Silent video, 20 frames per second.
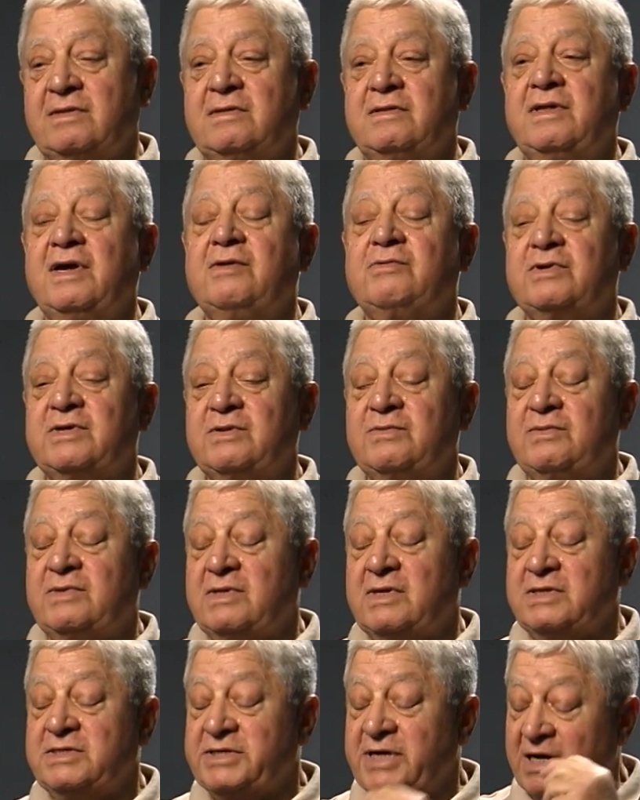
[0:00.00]
they were
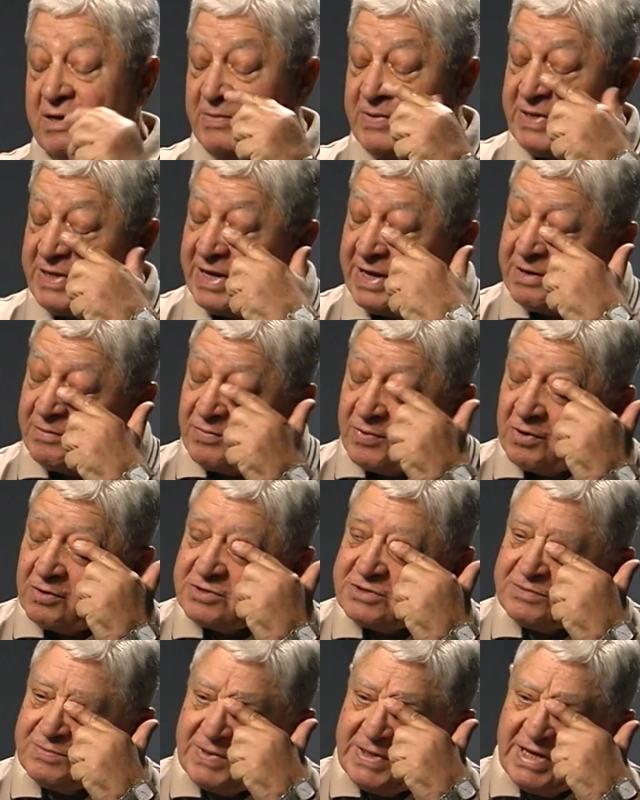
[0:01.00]
the gentleman that
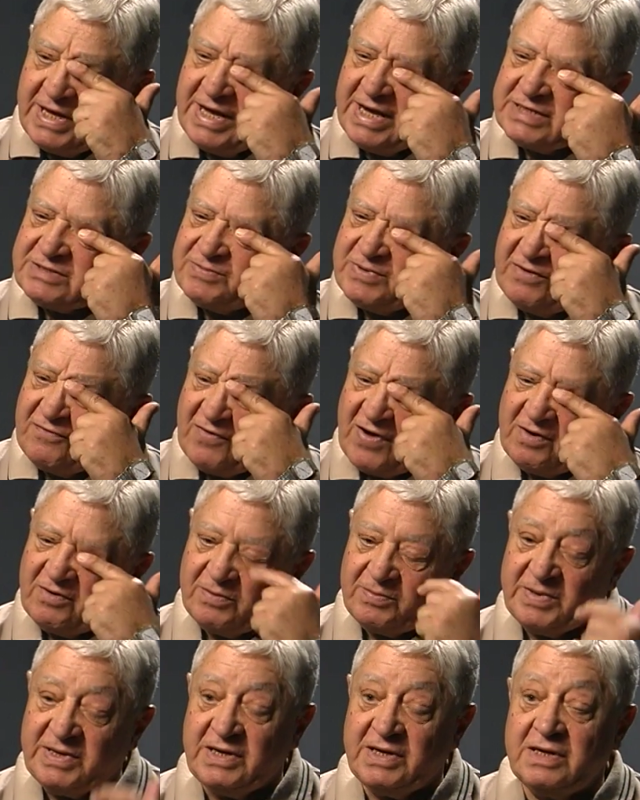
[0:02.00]
approached me, asked me if I
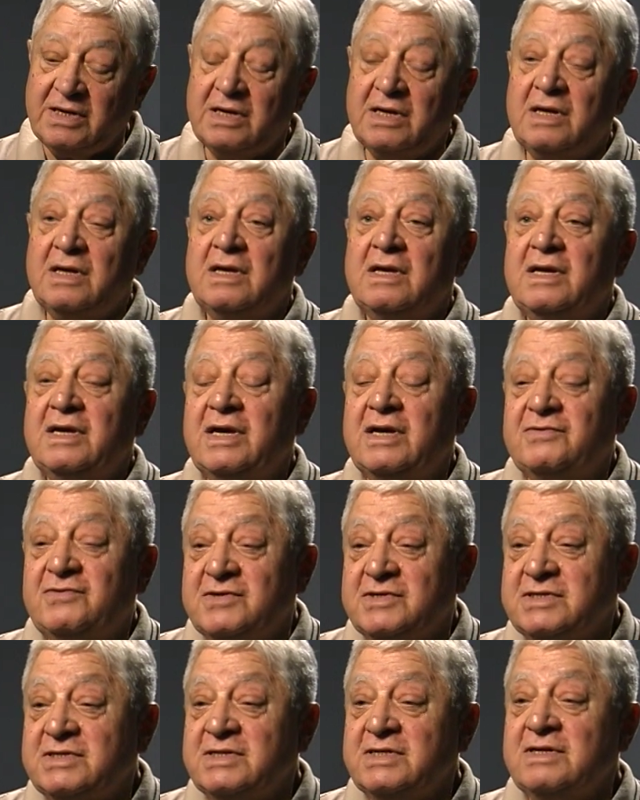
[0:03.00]
would be
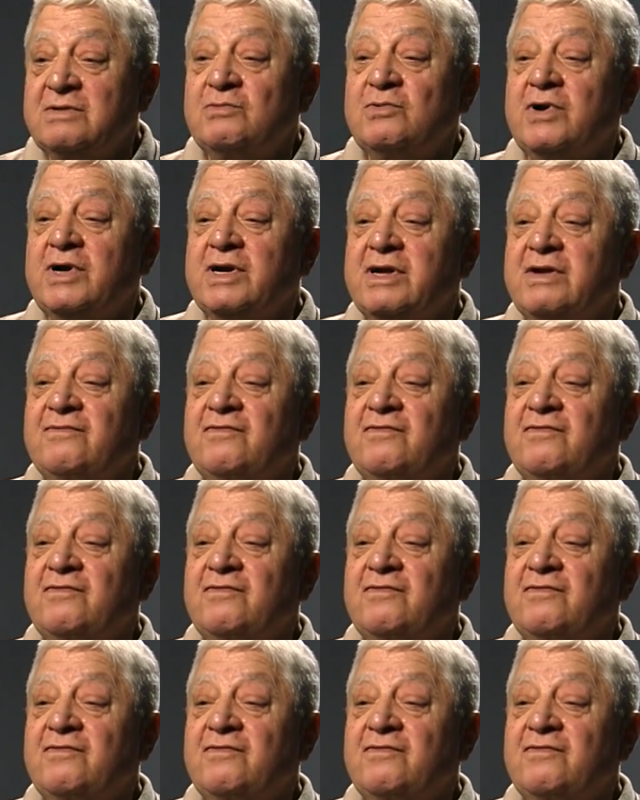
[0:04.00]
interested in working